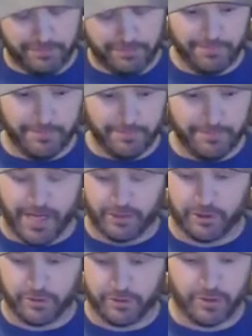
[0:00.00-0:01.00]
Not a
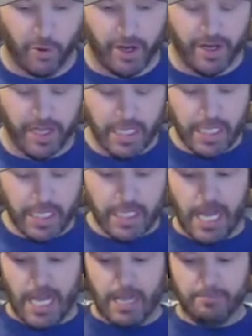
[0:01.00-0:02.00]
true story.
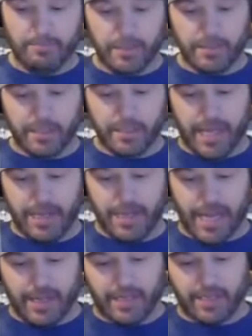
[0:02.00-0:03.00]
Uh, but yeah,
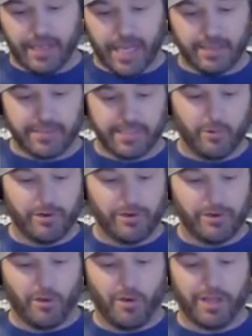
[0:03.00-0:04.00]
I, I can kind of see where you're
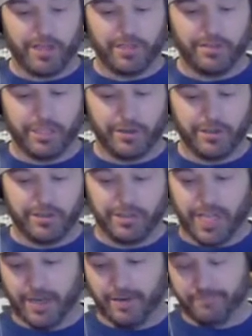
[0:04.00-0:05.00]
going, and you know as you
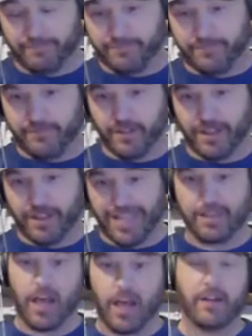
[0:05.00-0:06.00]
kind of flat
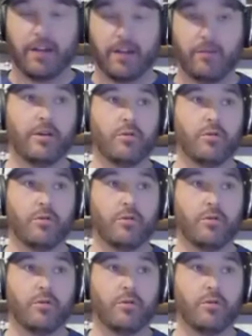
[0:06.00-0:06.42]
line, right?